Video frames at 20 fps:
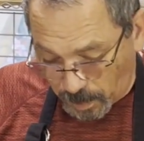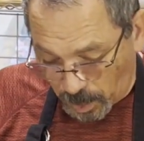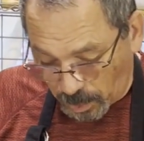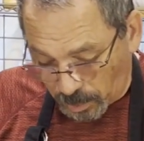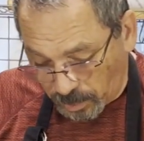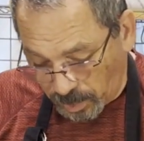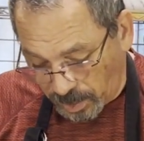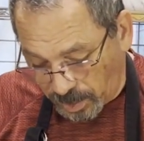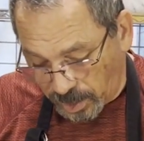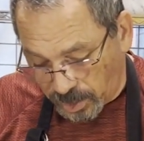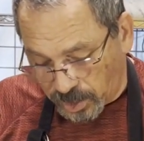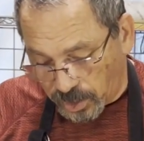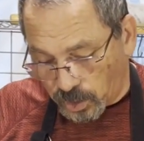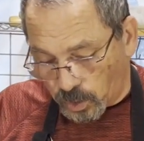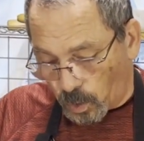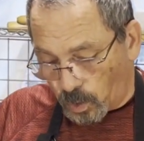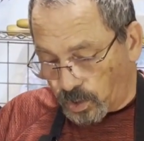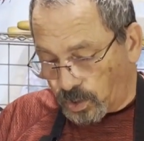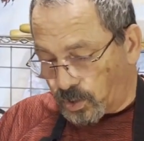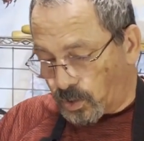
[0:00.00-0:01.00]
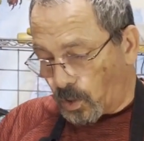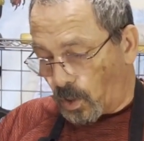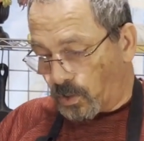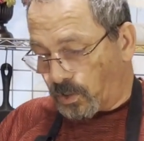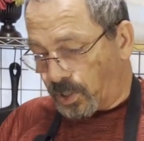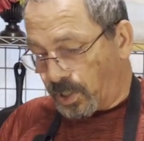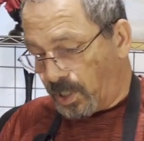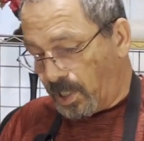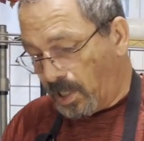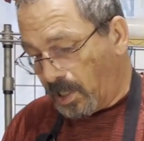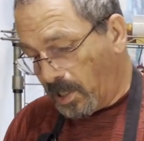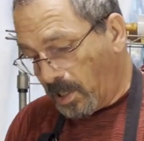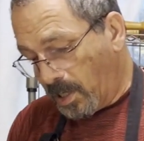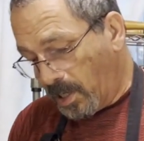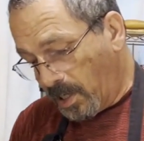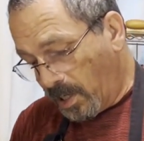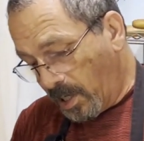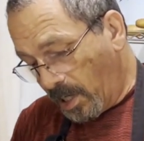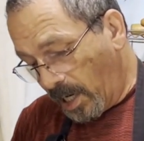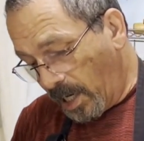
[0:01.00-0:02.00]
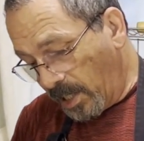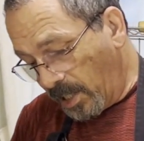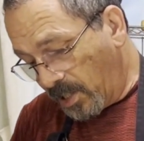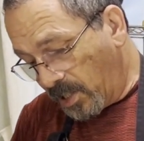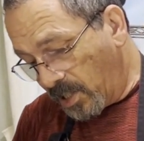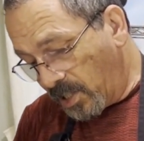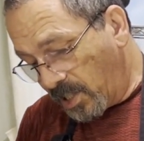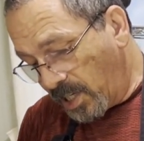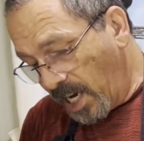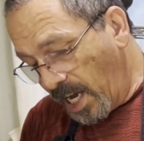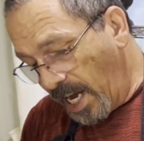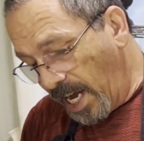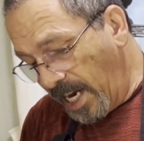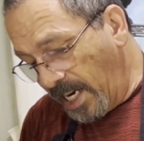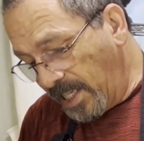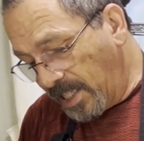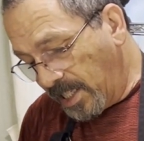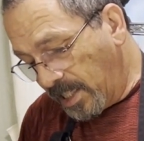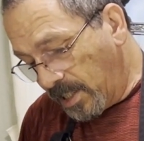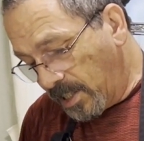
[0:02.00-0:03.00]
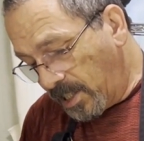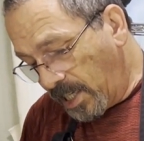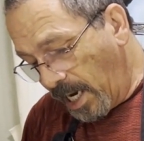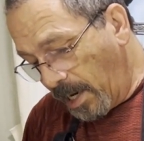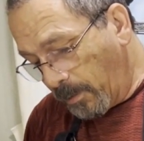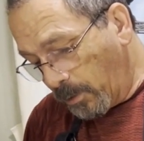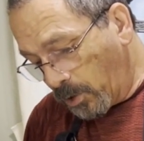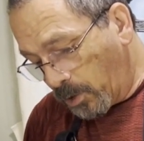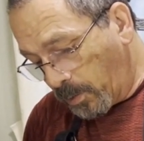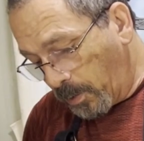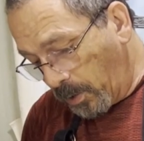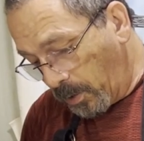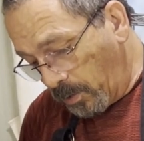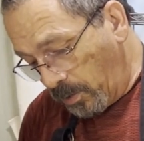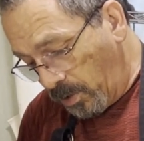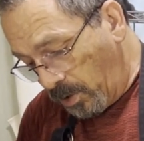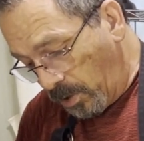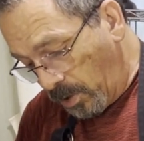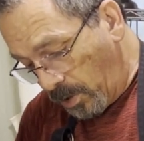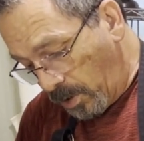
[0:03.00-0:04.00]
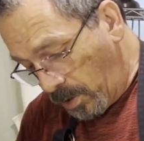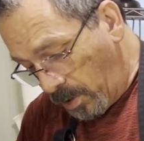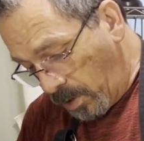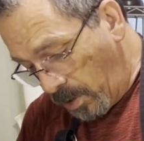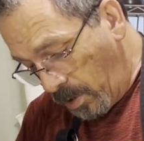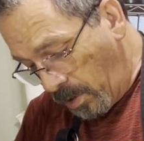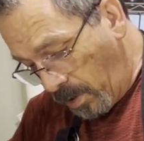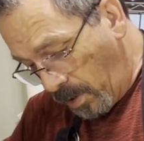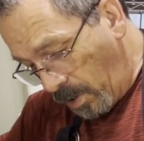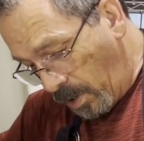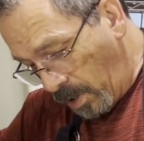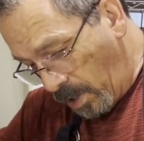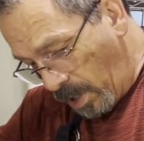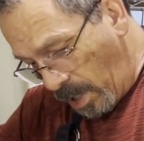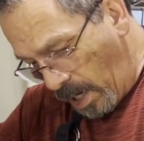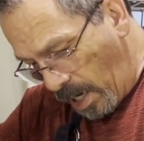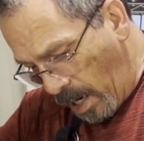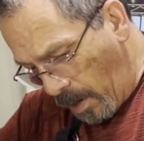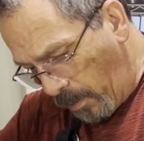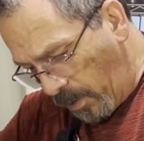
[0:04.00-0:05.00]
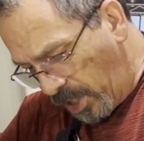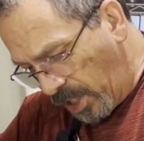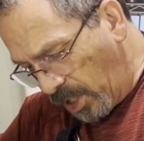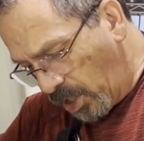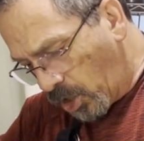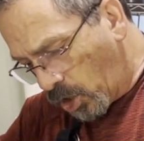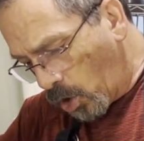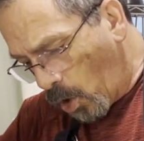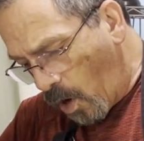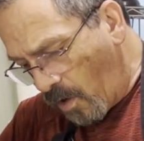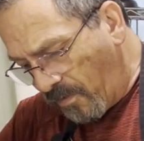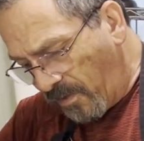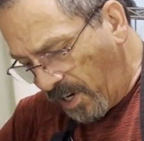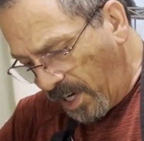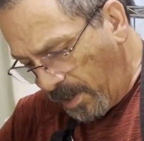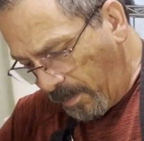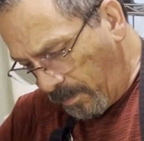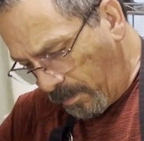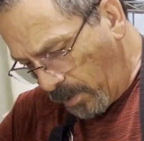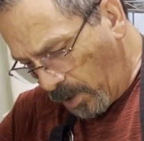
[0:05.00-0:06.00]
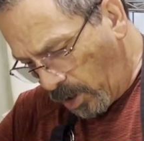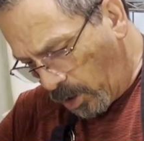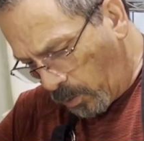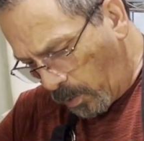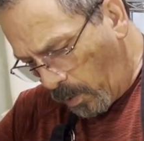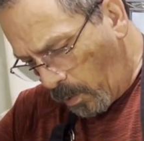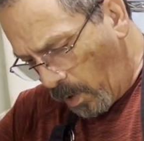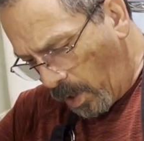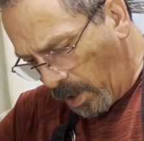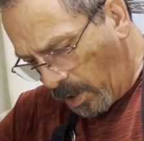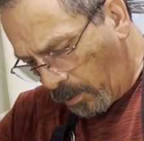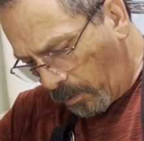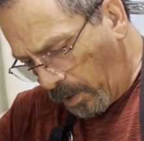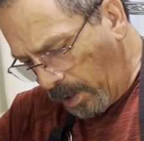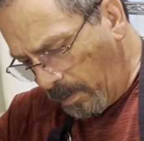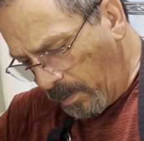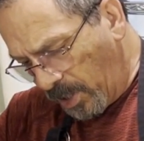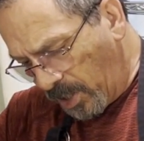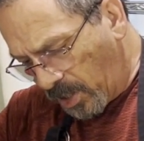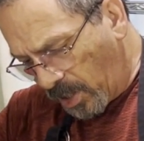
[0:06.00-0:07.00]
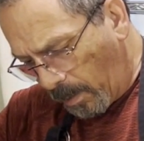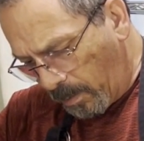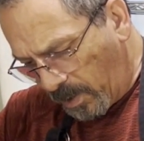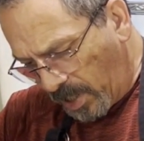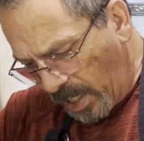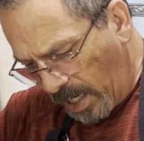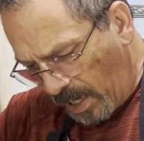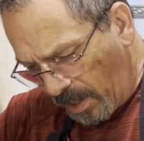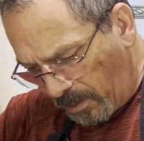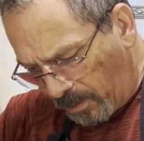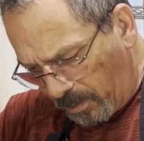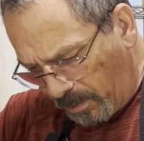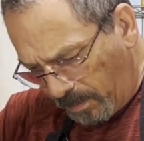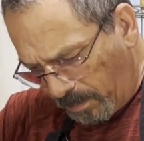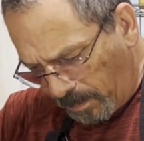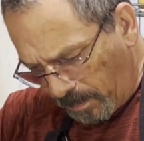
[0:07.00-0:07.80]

butter, and this is unsalted, and this is 8 tablespoons. And we did soften it because we want to cream this up together.